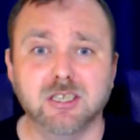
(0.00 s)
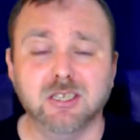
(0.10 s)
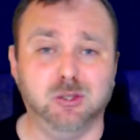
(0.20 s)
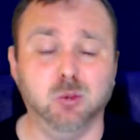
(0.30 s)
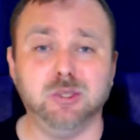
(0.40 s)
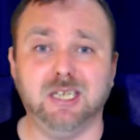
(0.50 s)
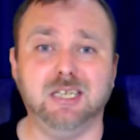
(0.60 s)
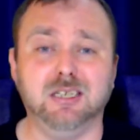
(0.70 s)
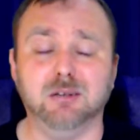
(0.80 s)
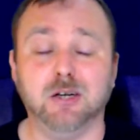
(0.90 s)
Don't take
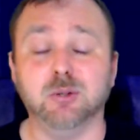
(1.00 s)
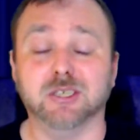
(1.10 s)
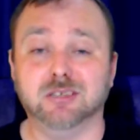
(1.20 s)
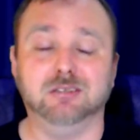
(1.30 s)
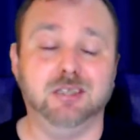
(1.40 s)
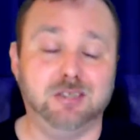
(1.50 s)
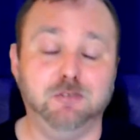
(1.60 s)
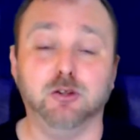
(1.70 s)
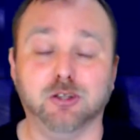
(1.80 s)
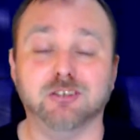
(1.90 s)
it, I know it's
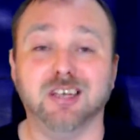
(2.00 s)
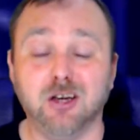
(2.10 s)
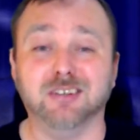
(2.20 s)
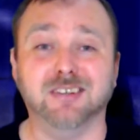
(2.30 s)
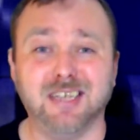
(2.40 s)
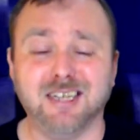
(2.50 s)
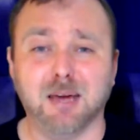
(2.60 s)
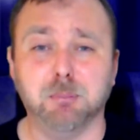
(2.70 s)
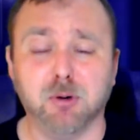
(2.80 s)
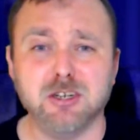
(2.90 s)
difficult to say not to take that
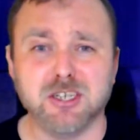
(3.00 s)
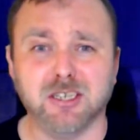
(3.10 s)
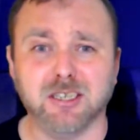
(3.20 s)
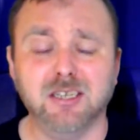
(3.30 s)
personally,